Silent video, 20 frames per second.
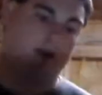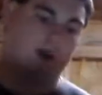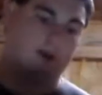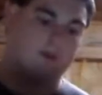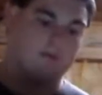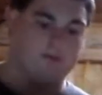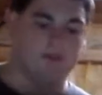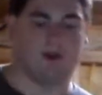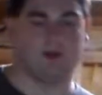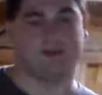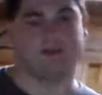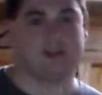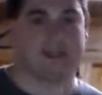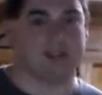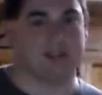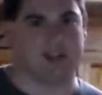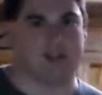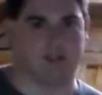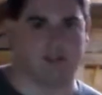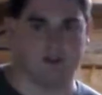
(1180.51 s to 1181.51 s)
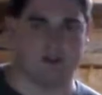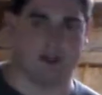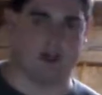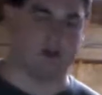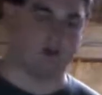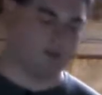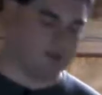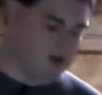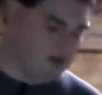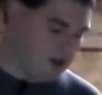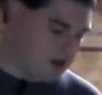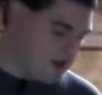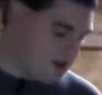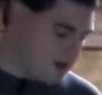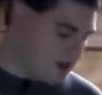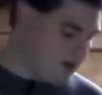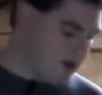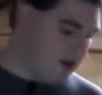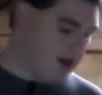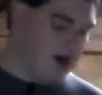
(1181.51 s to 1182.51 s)
Okay, on 16 of the channels.
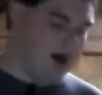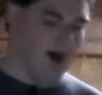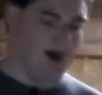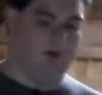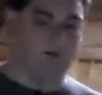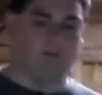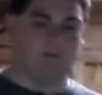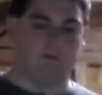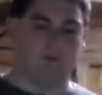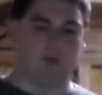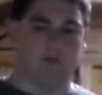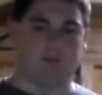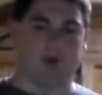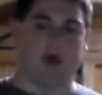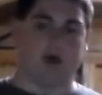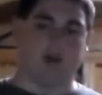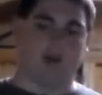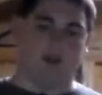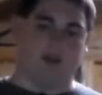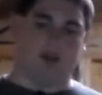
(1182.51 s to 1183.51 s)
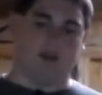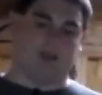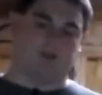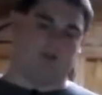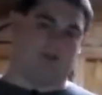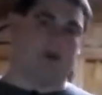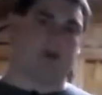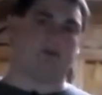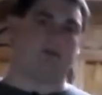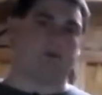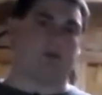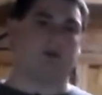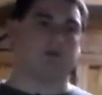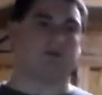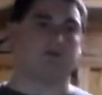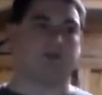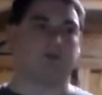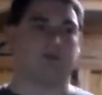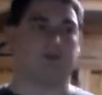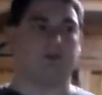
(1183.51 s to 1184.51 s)
But it's pretty
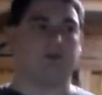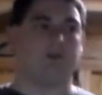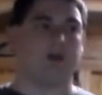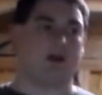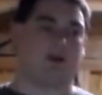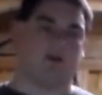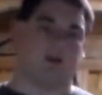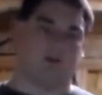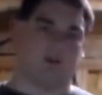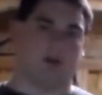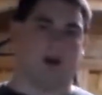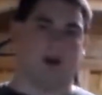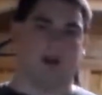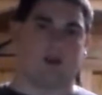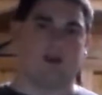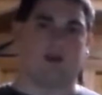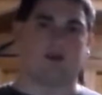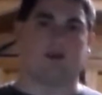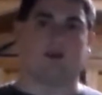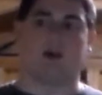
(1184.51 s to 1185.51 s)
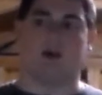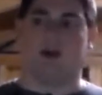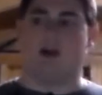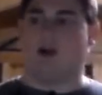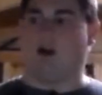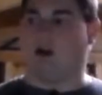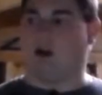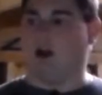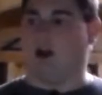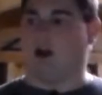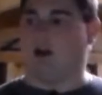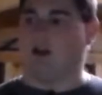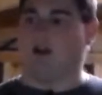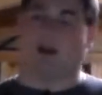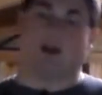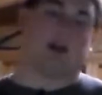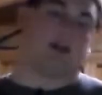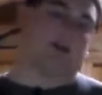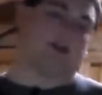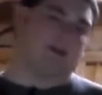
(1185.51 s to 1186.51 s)
versatile. I do like it,
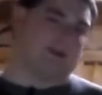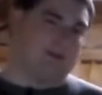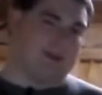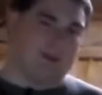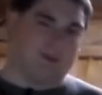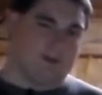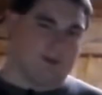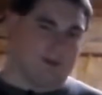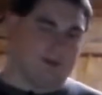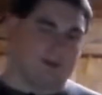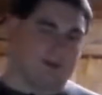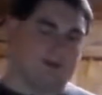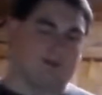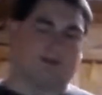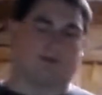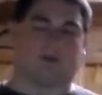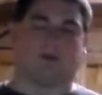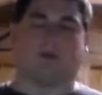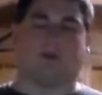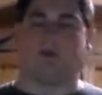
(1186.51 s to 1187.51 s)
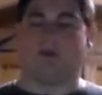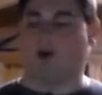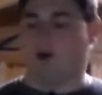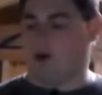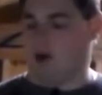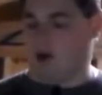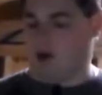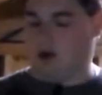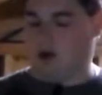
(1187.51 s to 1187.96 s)
and I got a good deal on it. So,